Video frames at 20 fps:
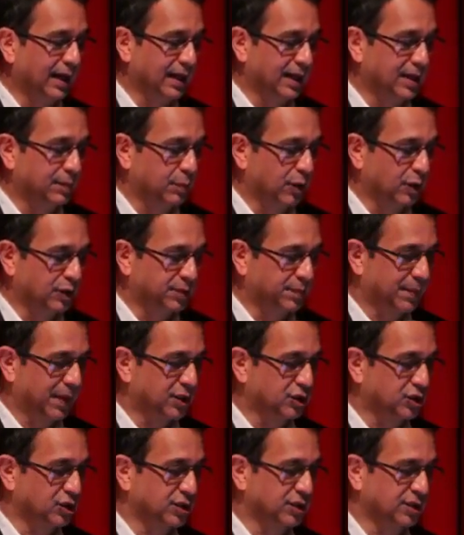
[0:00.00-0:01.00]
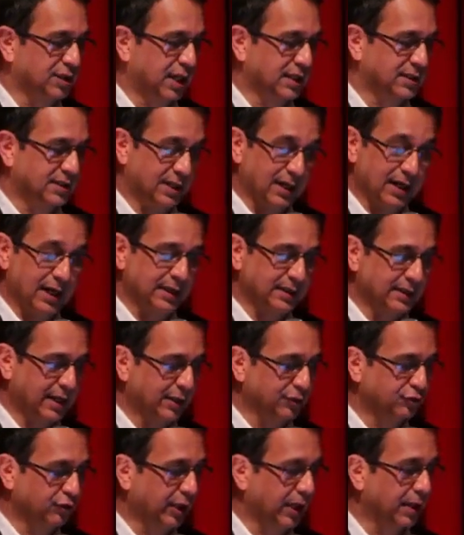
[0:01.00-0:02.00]
in POTS patients as delayed
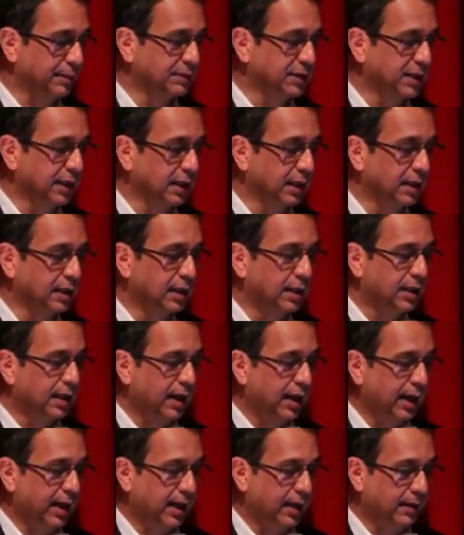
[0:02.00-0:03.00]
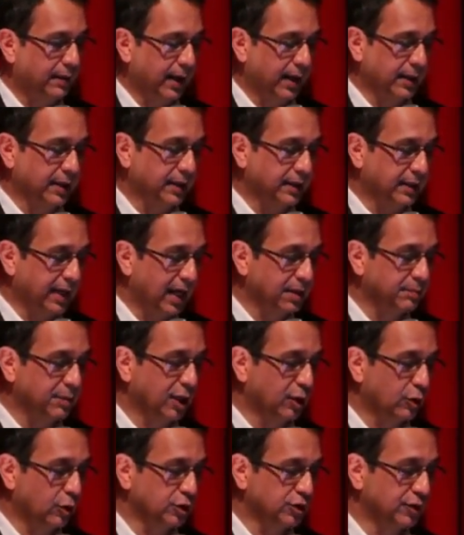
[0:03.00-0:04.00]
gastric emptying, and it can be
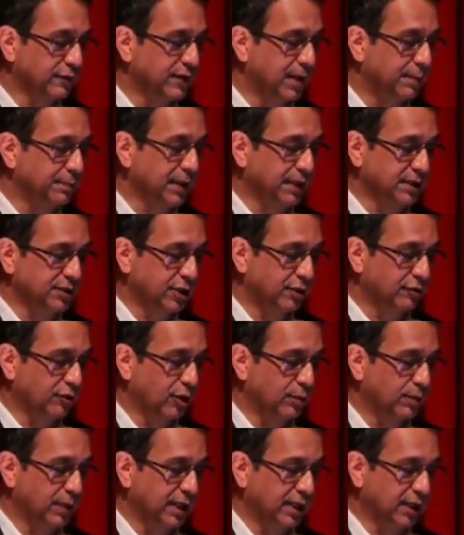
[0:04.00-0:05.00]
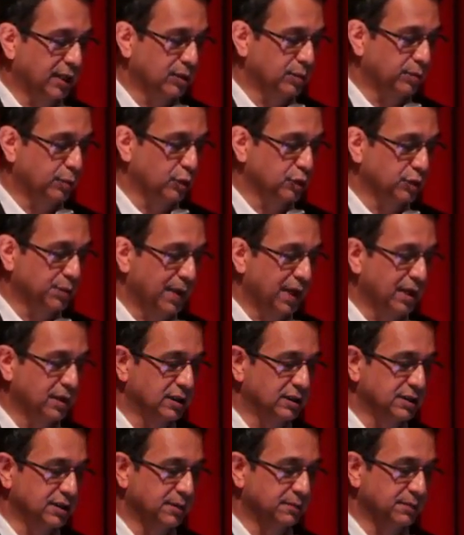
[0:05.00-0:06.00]
a cause of dumping syndrome leading to
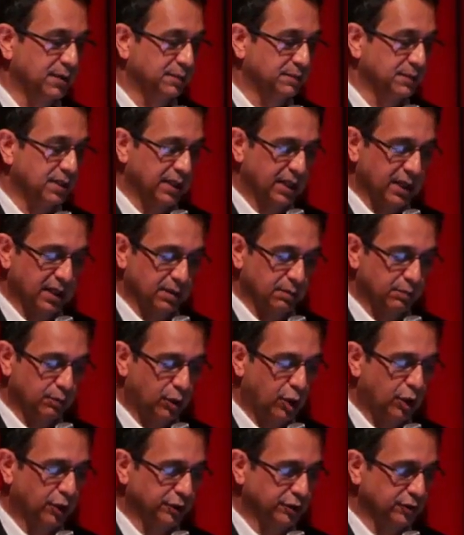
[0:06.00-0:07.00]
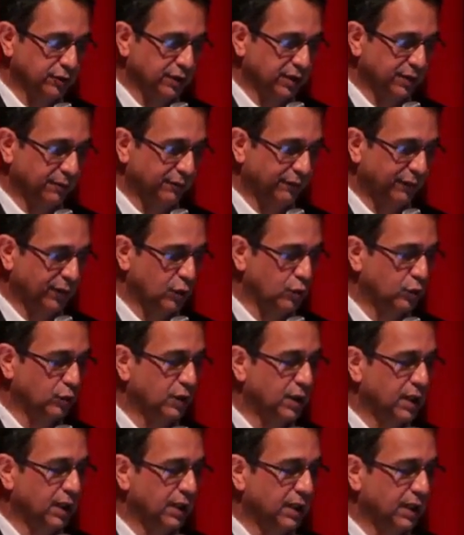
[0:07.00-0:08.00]
postprandial symptoms in POTS. So there are a few
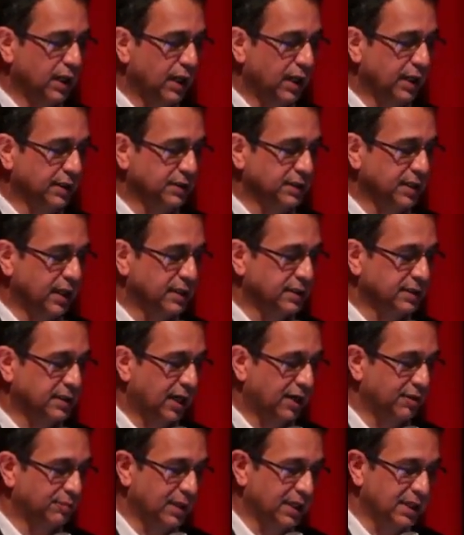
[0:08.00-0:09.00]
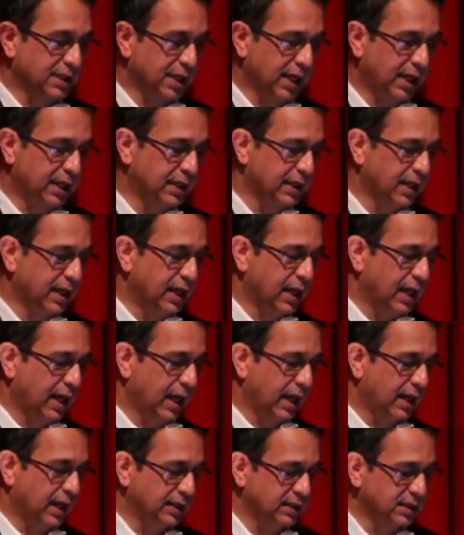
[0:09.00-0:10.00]
studies that have been done,
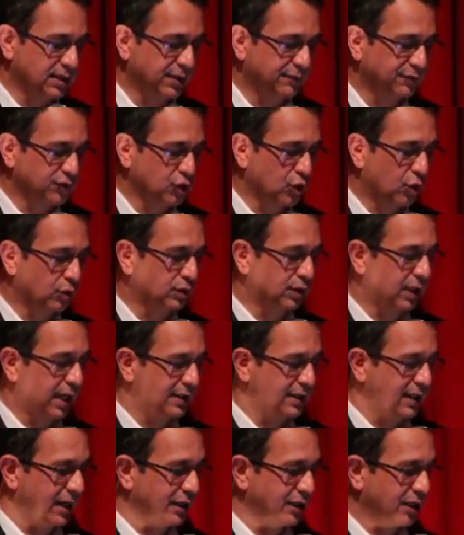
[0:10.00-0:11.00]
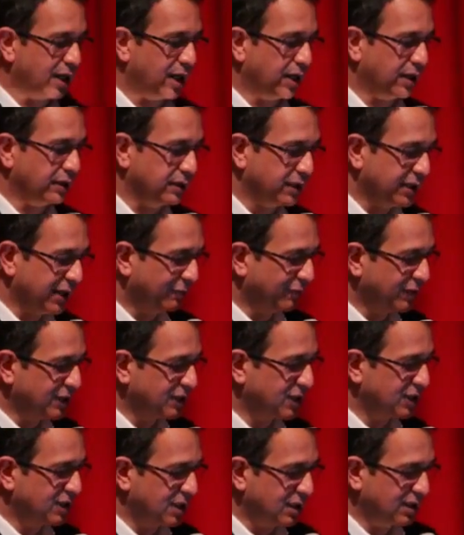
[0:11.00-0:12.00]
and others have shown that there are
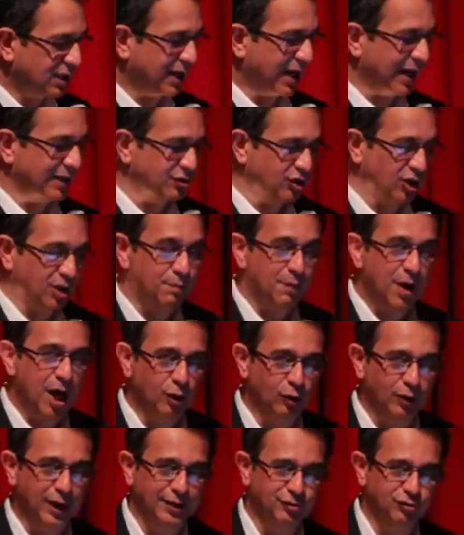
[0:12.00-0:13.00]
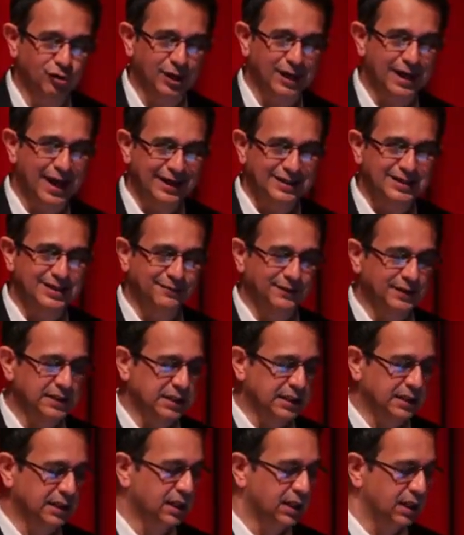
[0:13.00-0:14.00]
differences in the gastric myoelectrical
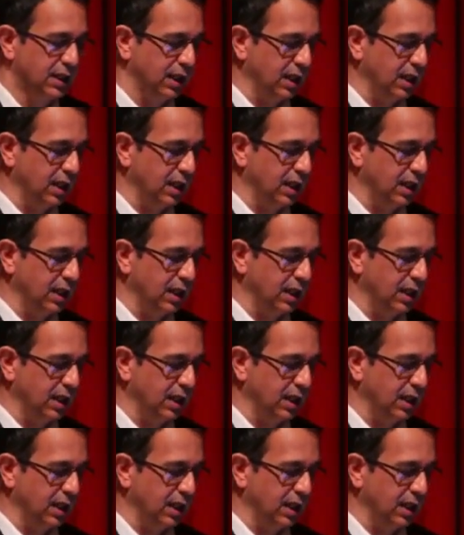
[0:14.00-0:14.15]
activity